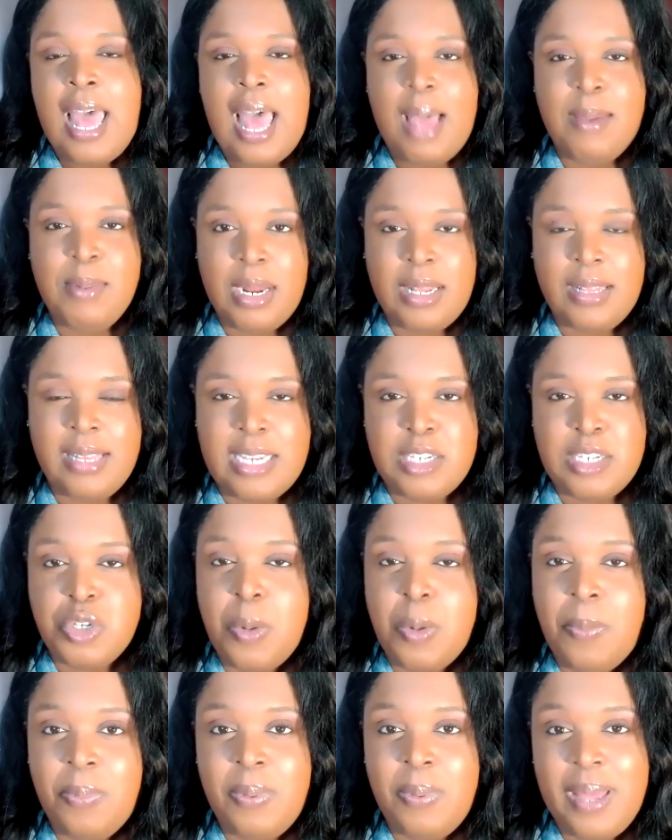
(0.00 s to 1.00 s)
I'm going to link to
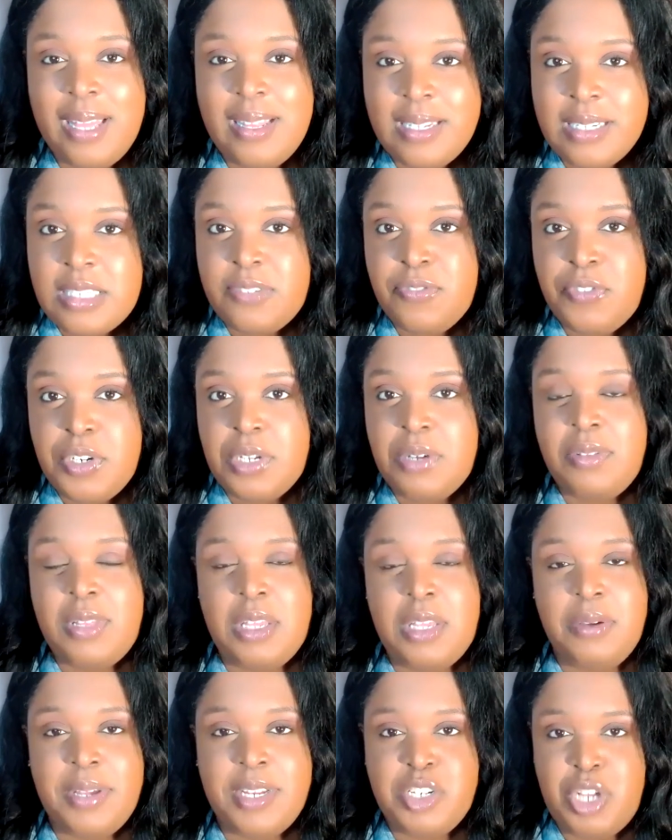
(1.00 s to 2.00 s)
a playlist for you that
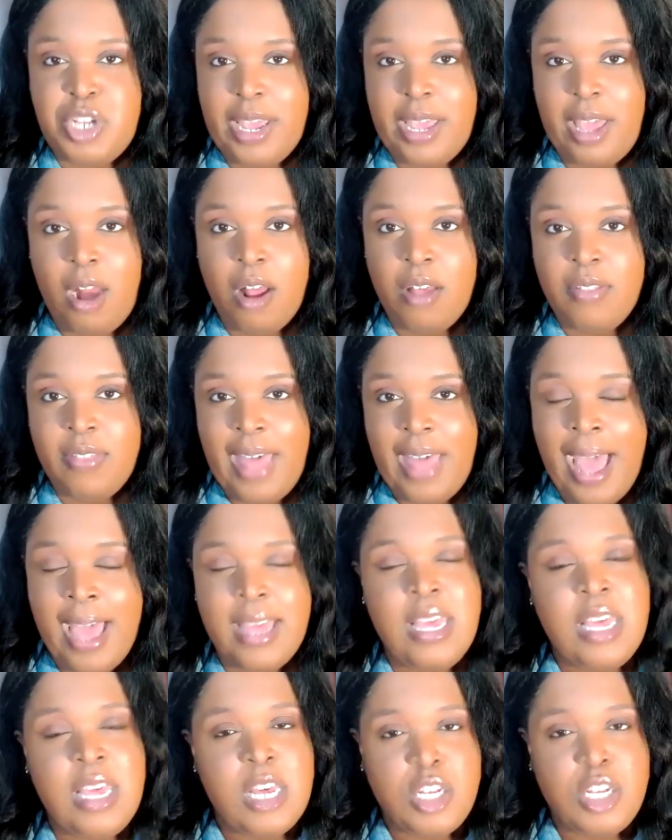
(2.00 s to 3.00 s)
you can check out on
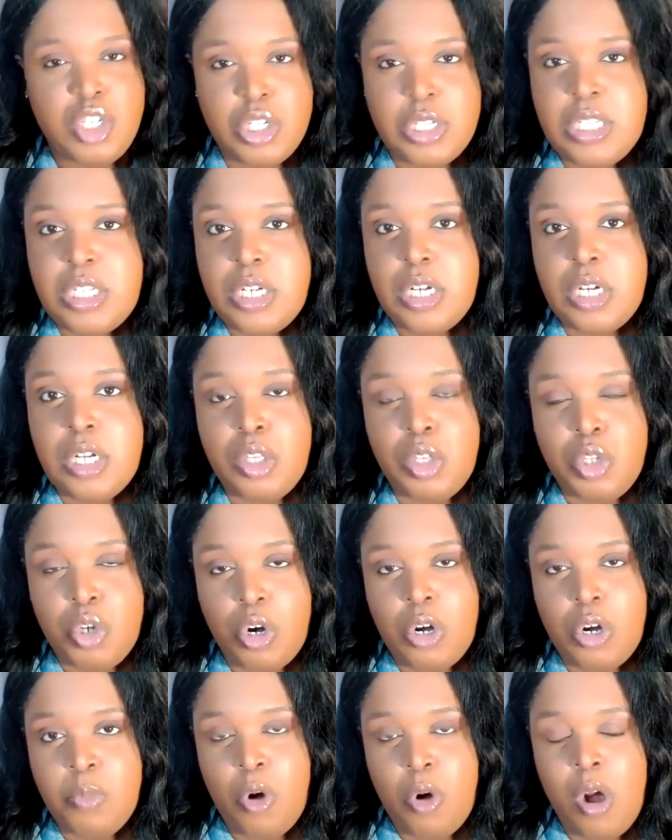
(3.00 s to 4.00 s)
that just to
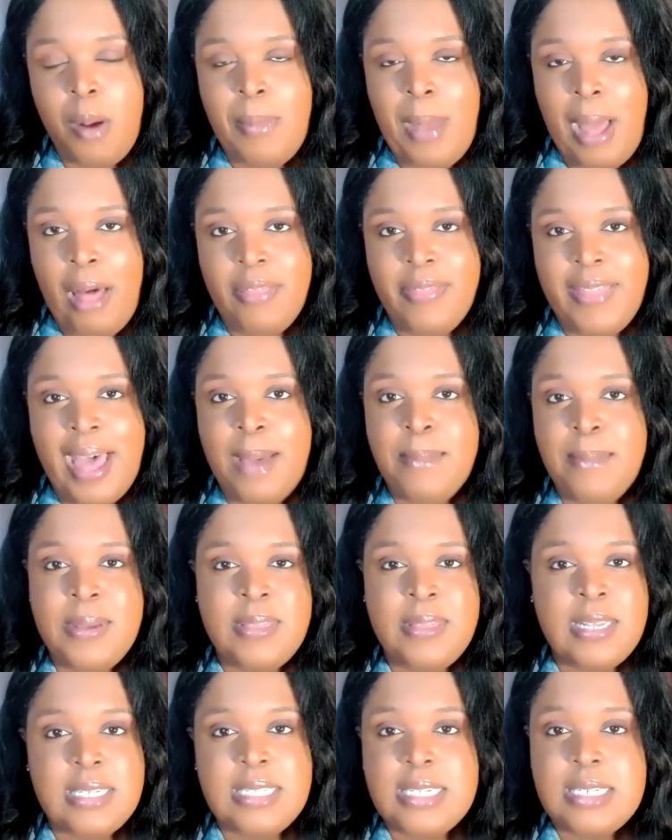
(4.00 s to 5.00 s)
learn more about that. But
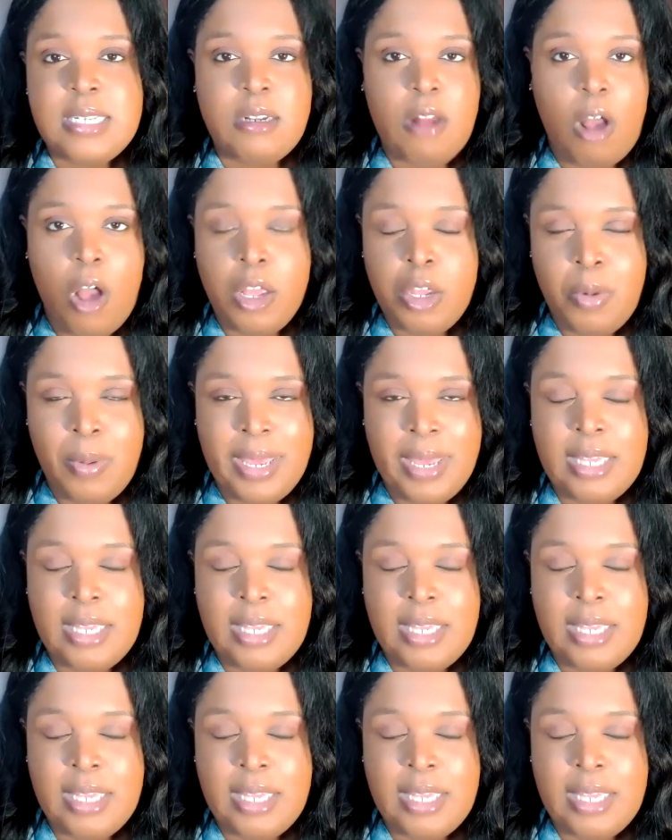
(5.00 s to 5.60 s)
this is an ongoing